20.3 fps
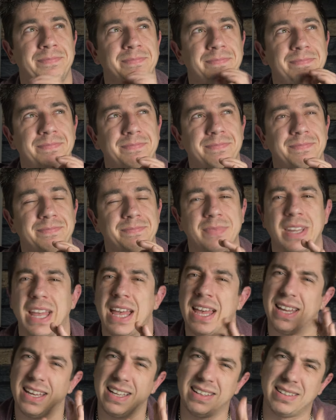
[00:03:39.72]
hmm,
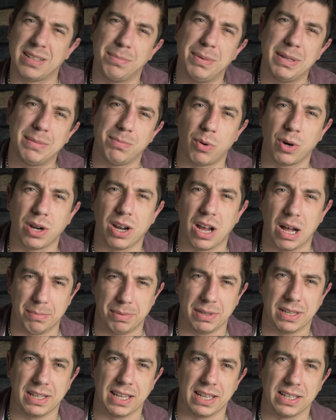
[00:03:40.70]
it's a bit more
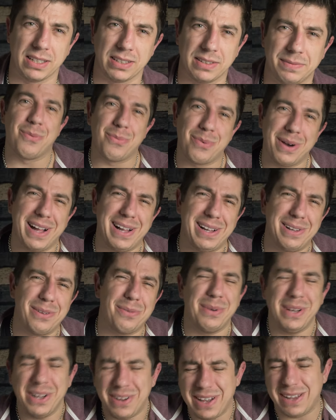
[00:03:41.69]
complicated. Well,
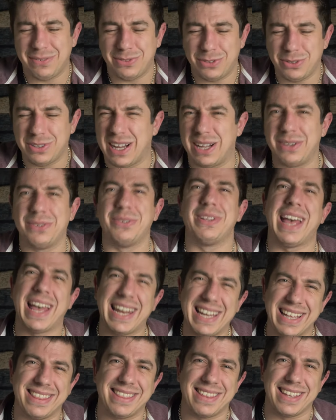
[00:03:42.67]
we don't have to download
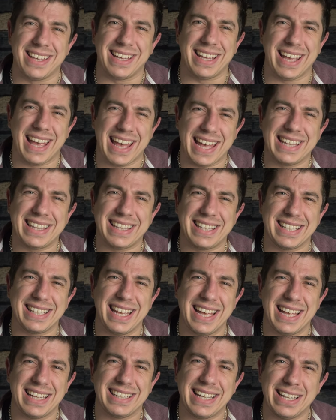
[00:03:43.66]
anything, and
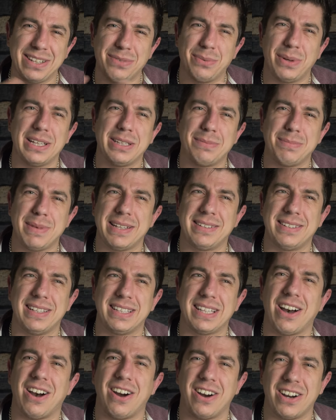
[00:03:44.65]
that's what it makes
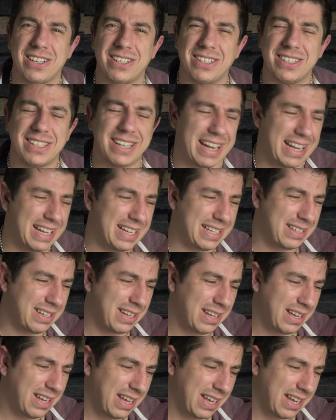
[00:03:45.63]
it harder and,
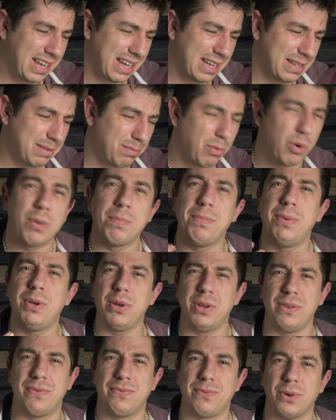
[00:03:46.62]
and more
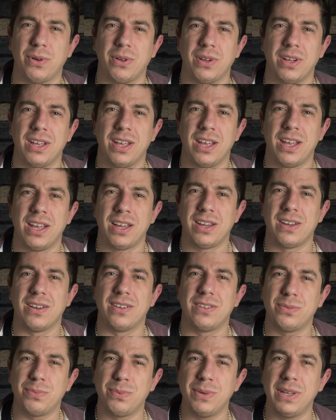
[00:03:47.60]
beautiful.
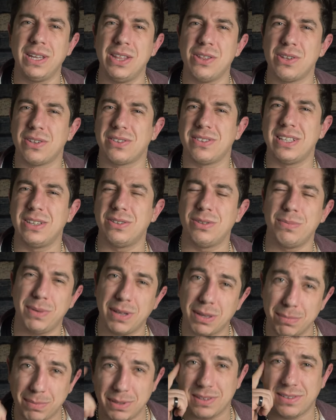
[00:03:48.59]
Because we just need to
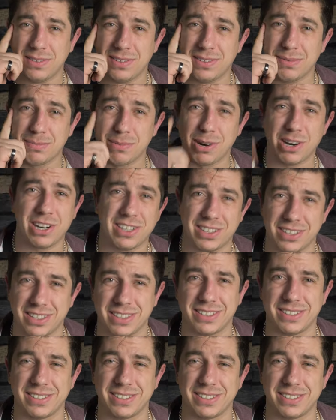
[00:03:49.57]
be a bit smarter.